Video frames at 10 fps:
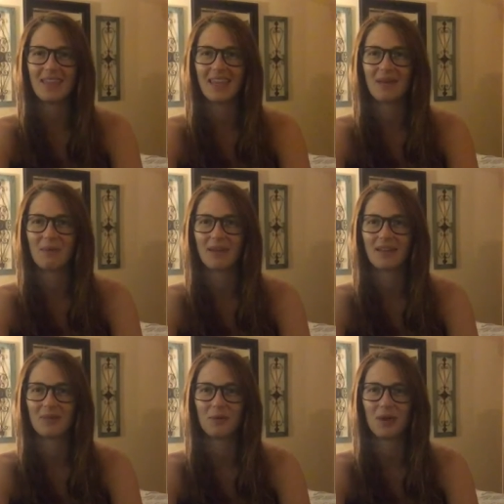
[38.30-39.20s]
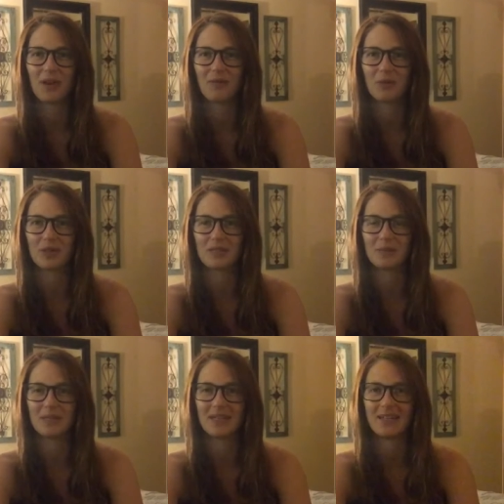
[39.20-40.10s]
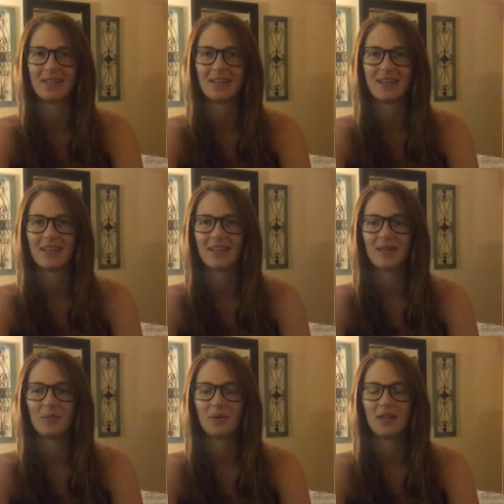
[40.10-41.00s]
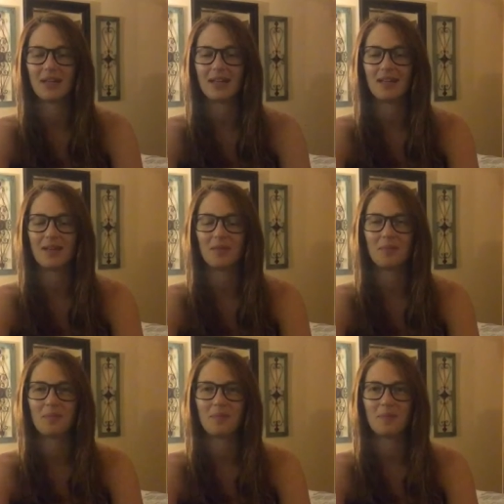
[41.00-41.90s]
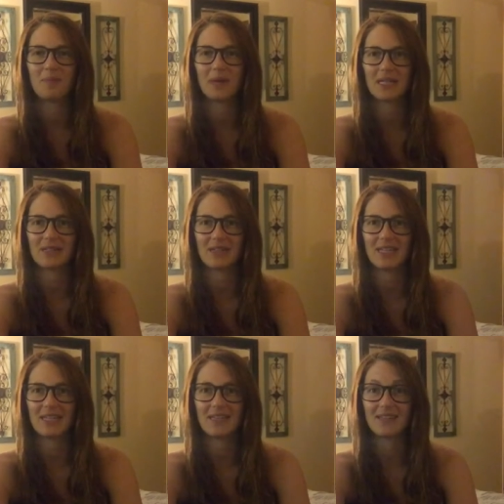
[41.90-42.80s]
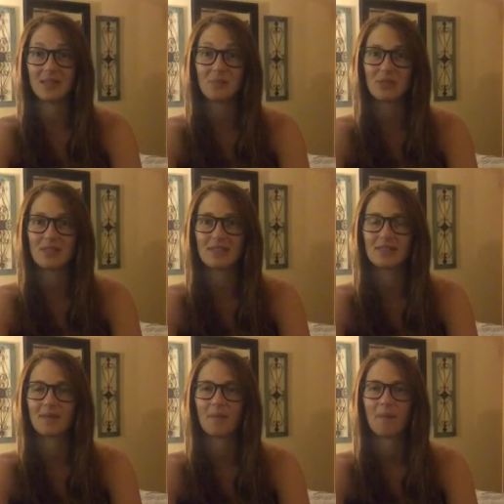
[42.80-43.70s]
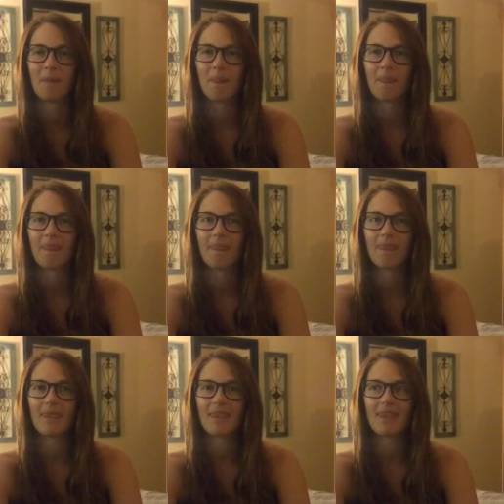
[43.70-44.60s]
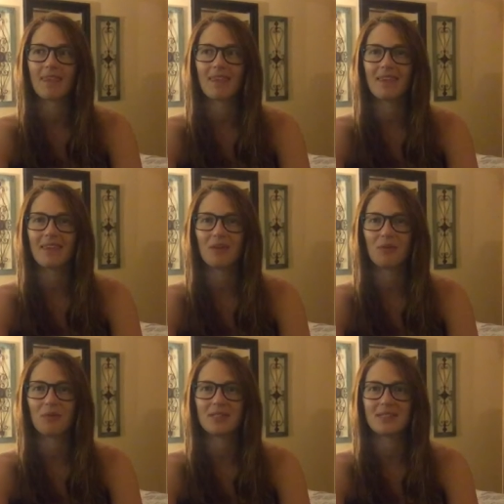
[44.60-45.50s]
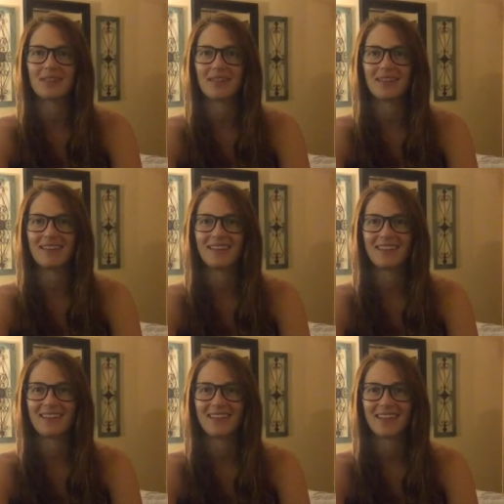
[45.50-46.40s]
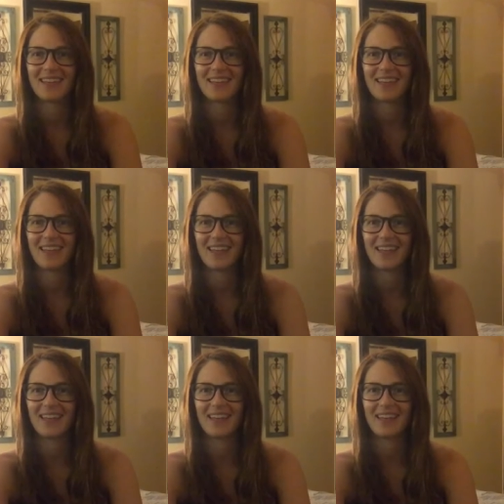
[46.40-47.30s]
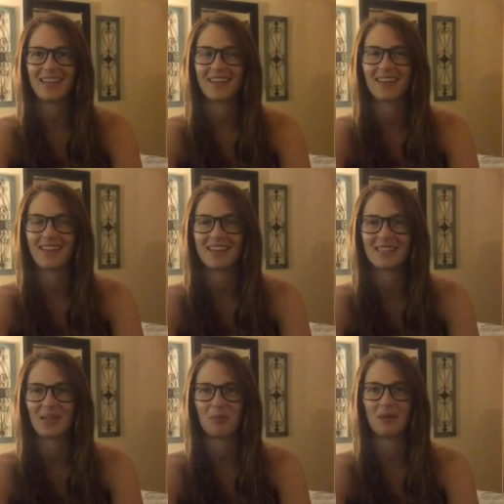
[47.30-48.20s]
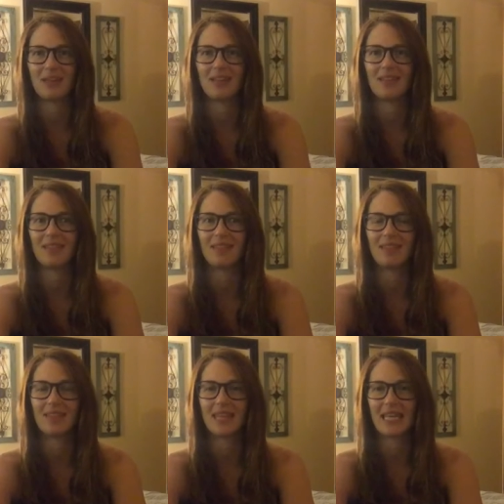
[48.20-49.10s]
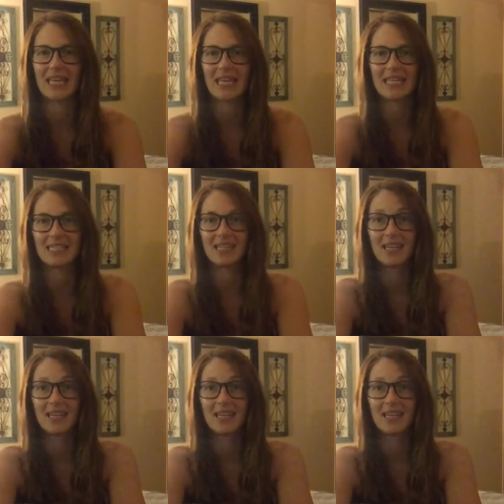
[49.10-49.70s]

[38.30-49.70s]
anyway, we all have work to be done. But uh, back to the assumptions. Here recently, I had a client tell me that